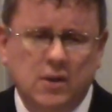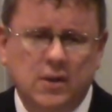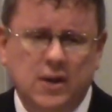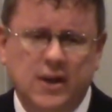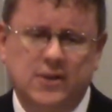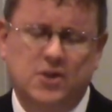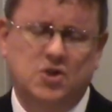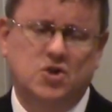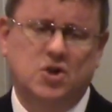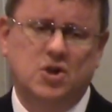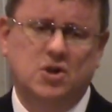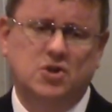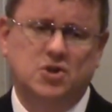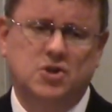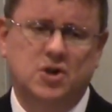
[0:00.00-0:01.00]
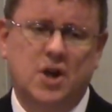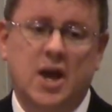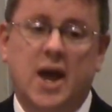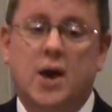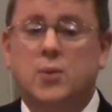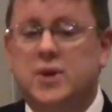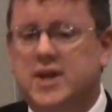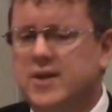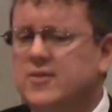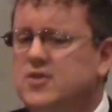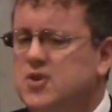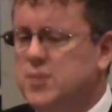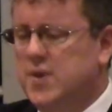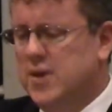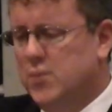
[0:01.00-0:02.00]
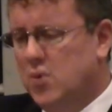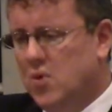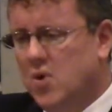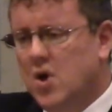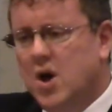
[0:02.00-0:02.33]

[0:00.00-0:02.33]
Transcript: in the church. And we give it to people,